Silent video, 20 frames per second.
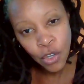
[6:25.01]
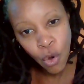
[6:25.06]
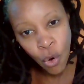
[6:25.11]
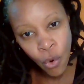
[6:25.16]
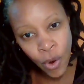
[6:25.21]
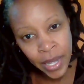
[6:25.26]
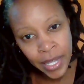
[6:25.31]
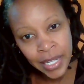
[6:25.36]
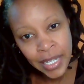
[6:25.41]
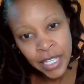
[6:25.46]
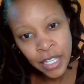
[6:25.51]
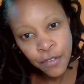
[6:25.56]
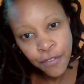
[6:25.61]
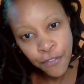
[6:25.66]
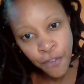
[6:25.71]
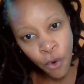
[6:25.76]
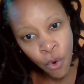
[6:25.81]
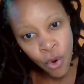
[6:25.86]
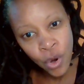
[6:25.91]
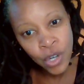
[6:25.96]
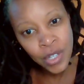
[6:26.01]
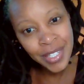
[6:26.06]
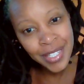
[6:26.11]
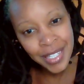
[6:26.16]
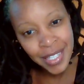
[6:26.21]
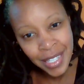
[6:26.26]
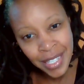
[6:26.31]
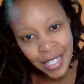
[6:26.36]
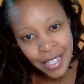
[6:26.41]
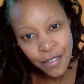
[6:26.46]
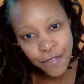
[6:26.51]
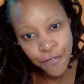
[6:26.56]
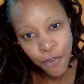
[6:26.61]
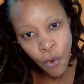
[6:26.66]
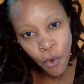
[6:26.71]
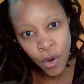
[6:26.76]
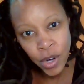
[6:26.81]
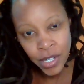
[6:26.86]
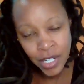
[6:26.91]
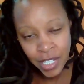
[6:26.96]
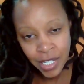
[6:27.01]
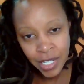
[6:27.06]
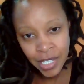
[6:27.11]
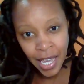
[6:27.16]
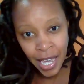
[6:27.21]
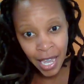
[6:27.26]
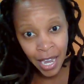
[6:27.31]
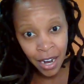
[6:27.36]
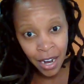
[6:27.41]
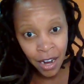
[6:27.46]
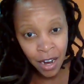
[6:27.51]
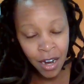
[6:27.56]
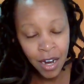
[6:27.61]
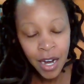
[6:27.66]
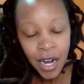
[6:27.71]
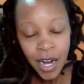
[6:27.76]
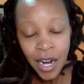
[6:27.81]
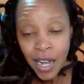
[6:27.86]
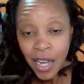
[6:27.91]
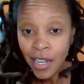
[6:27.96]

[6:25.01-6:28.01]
coily 4C, 4D hair,